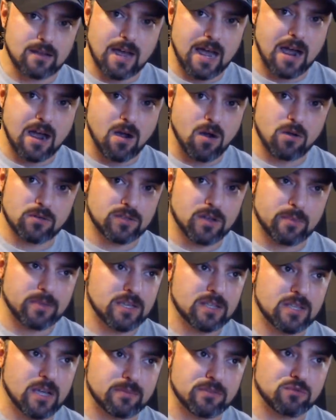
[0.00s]
how
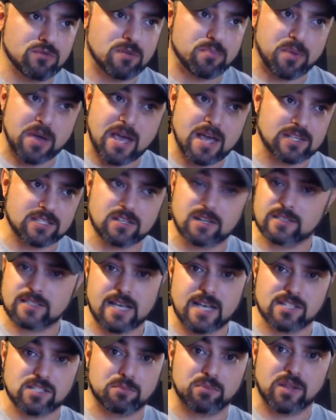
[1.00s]
WWE passed on
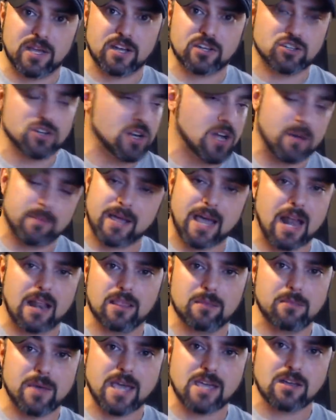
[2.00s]
Tessa Blanchard coming out of the
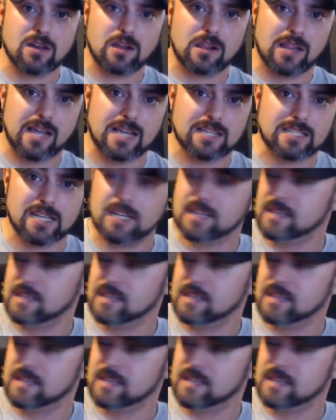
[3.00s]
Mae Young Classic and